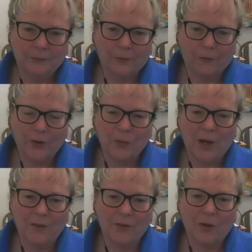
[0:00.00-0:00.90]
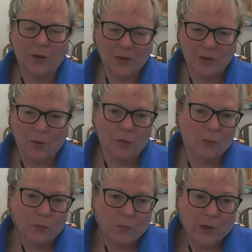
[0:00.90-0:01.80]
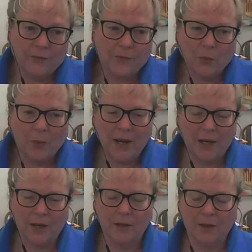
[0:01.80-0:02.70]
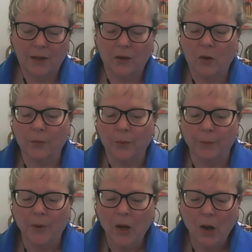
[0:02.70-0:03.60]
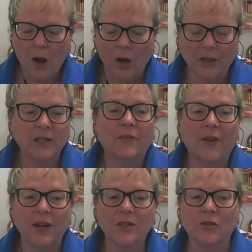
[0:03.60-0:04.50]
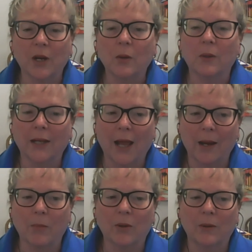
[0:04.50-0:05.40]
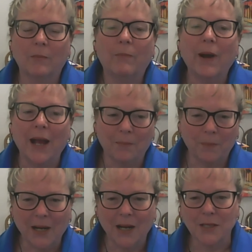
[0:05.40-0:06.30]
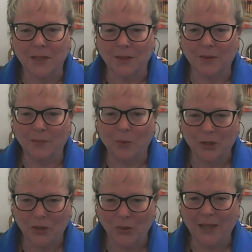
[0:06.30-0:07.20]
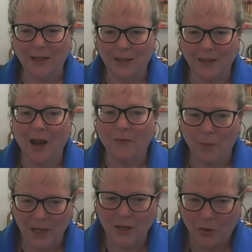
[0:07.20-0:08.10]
for whatever it is, or if you win in a courtroom, all the defendants are equally liable. But because we're suing the government